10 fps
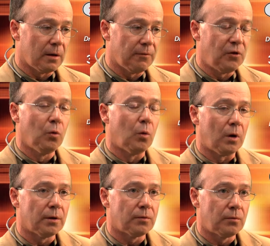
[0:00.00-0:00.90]
If you
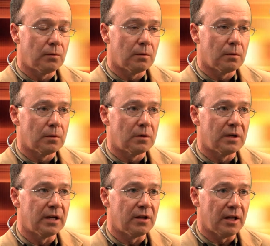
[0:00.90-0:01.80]
want to
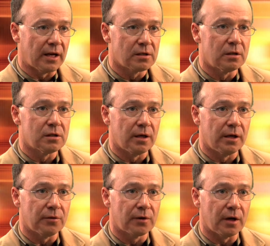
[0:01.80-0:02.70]
get the excellence in
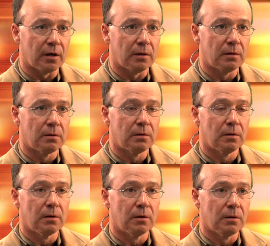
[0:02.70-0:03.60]
healthcare
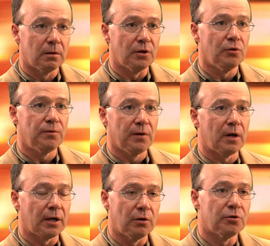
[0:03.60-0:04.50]
that you feel
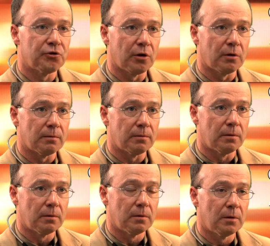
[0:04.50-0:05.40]
like you deserve,
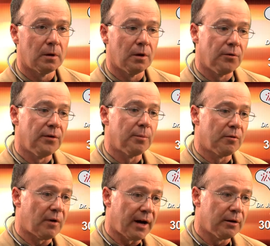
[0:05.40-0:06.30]
then the
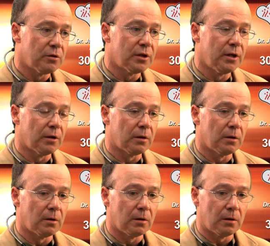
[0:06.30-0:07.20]
providers here
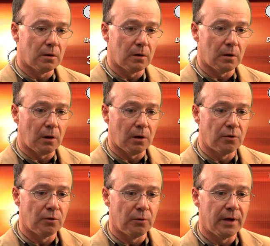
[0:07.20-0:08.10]
are
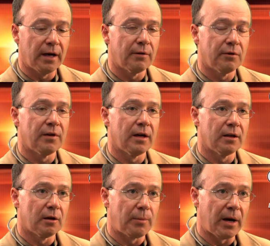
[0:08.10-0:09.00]
doing everything in
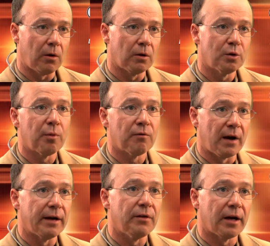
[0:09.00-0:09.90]
their power to
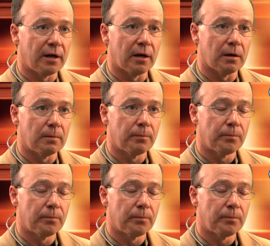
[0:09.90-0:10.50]
provide that care.